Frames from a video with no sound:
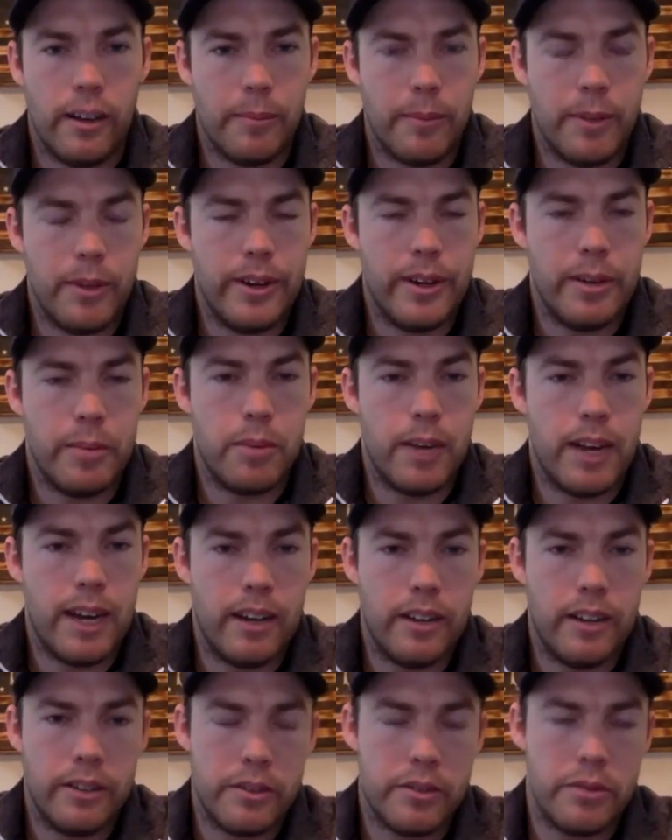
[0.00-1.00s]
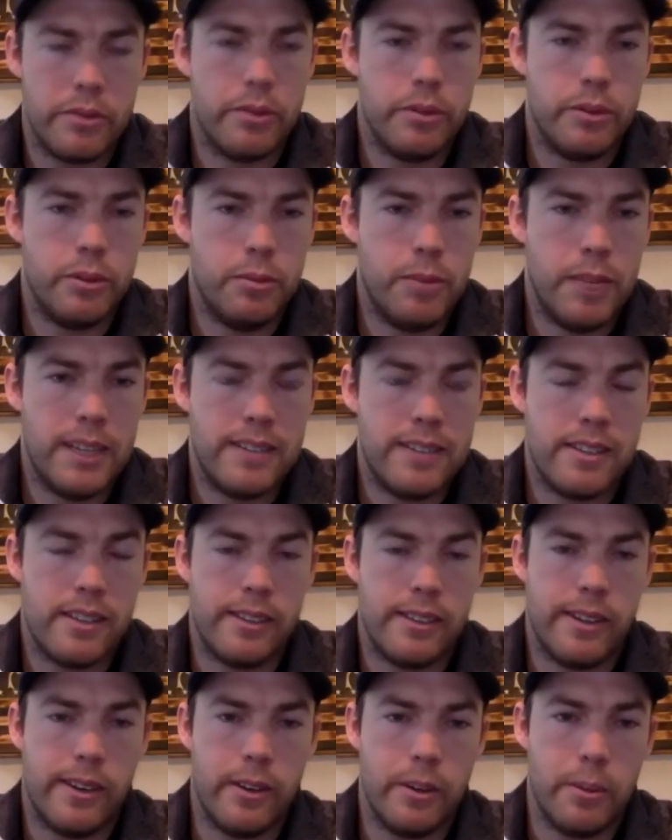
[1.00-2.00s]
You can browse through
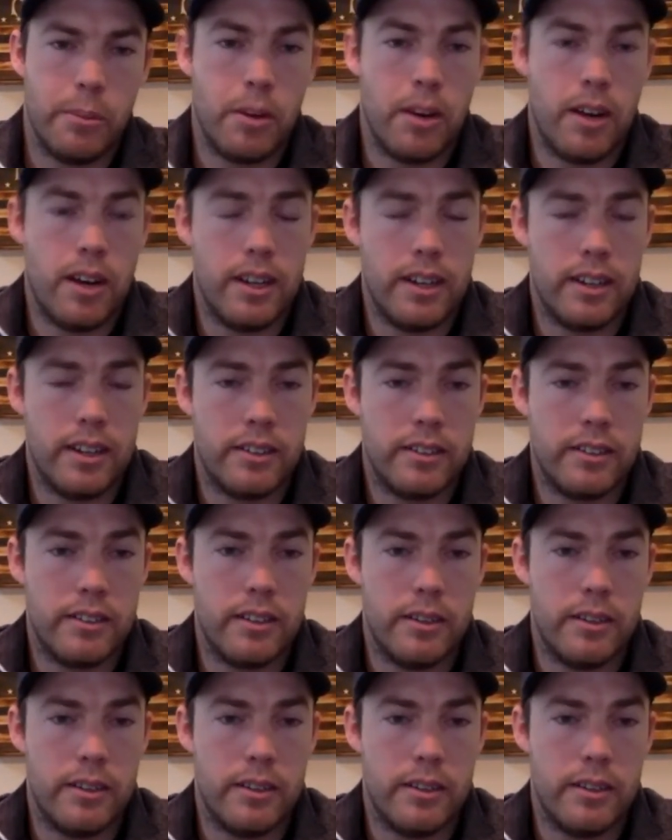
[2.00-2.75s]
basically all the products